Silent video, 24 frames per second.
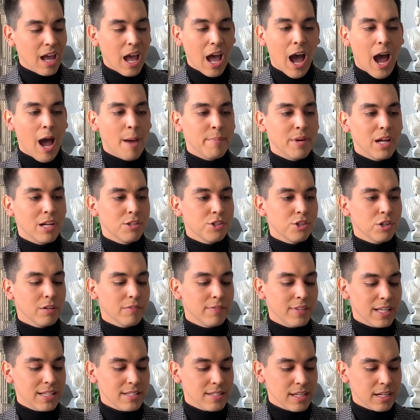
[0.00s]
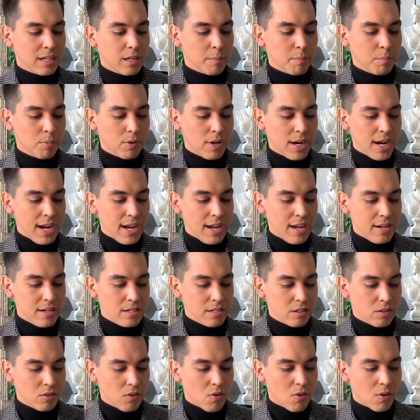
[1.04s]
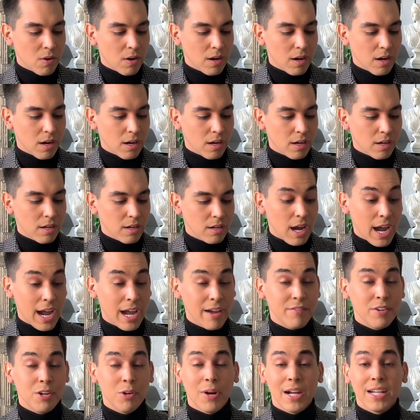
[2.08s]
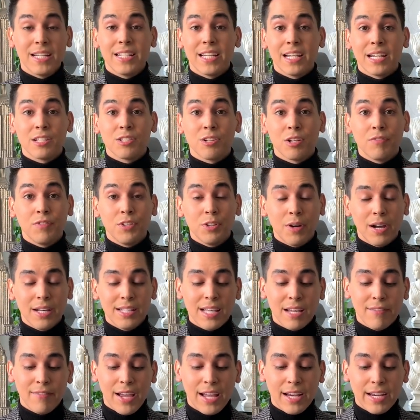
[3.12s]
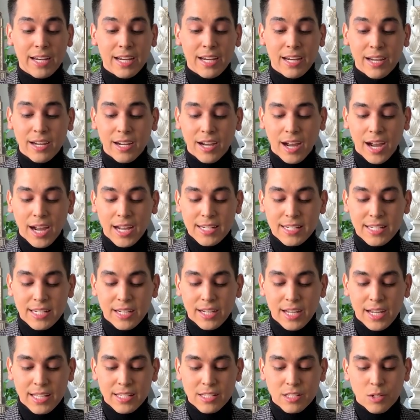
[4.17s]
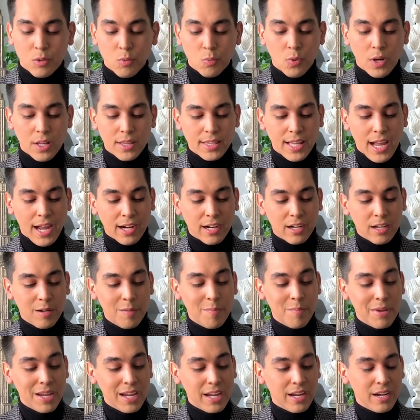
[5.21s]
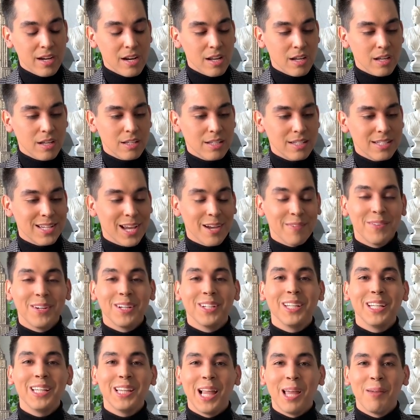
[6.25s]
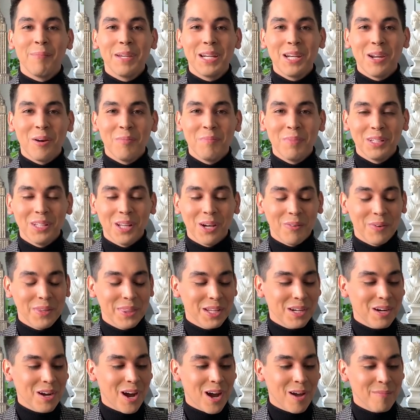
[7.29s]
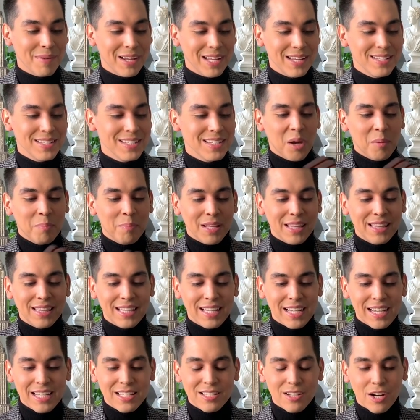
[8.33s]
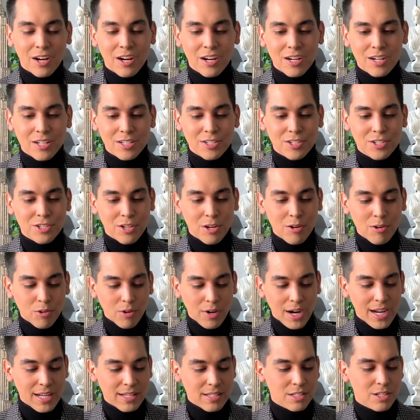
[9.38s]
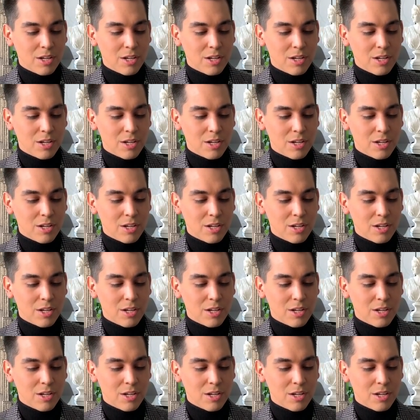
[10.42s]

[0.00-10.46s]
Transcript: I'm not sure if that's like a brand or I have no idea. So if you guys have any idea as to what that could mean, definitely let me know below in the comments. But these are so great.